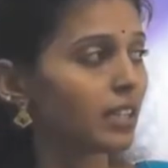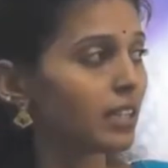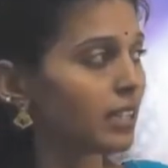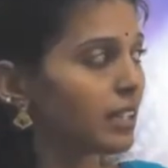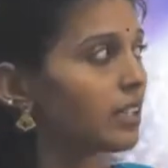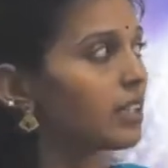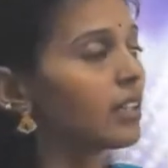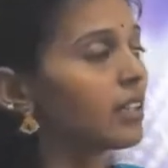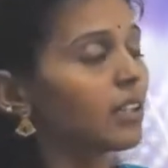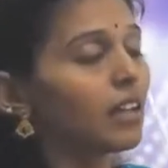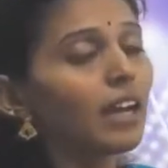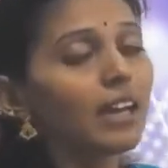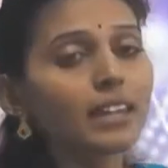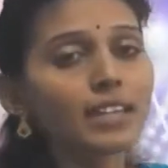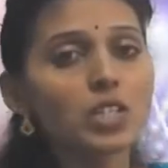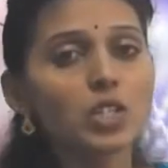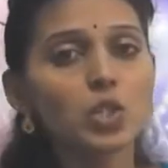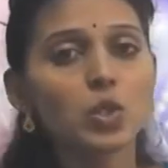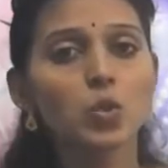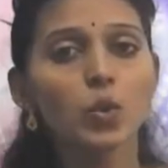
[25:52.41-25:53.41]
Here,
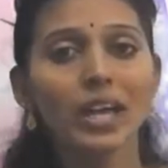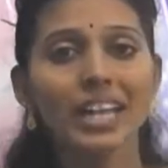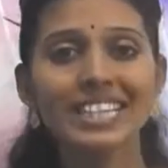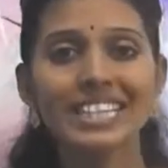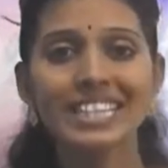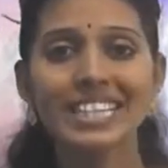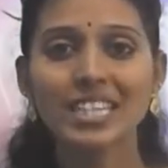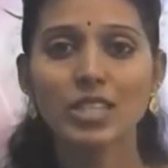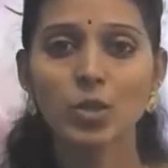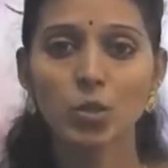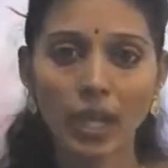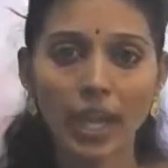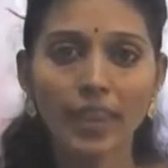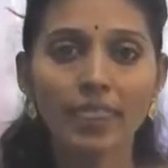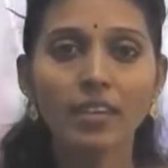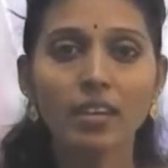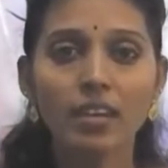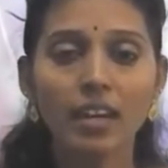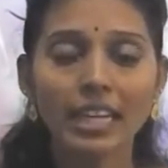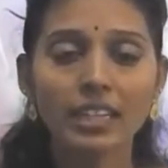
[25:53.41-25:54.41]
these two I'll say
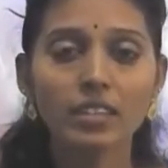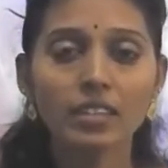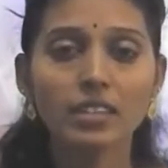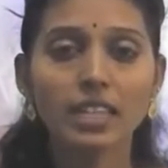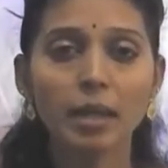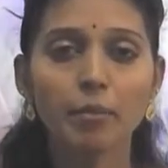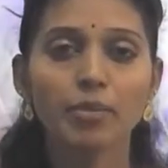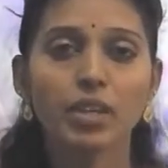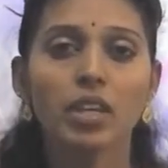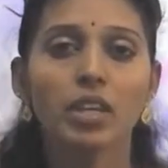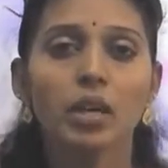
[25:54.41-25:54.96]
together at a time.